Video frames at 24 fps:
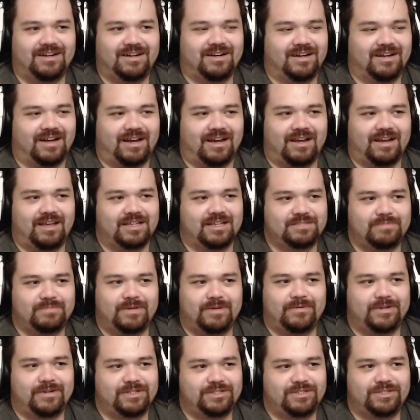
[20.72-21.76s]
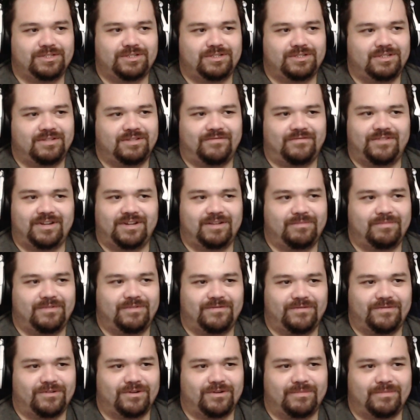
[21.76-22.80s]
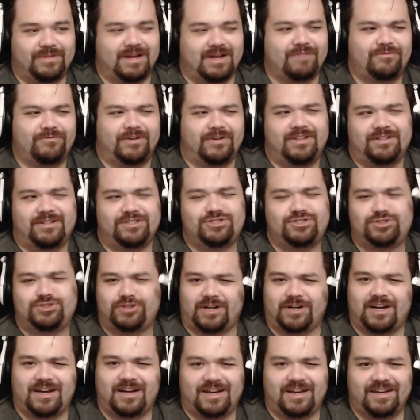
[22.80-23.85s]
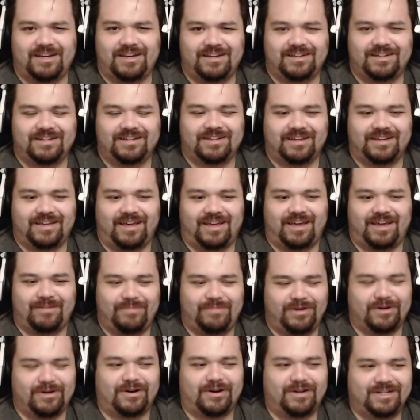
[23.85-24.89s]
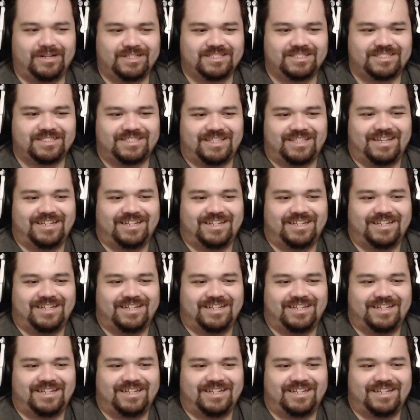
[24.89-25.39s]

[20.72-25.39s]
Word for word: I guess maybe I should have done it before, but I'd rather try and be honest.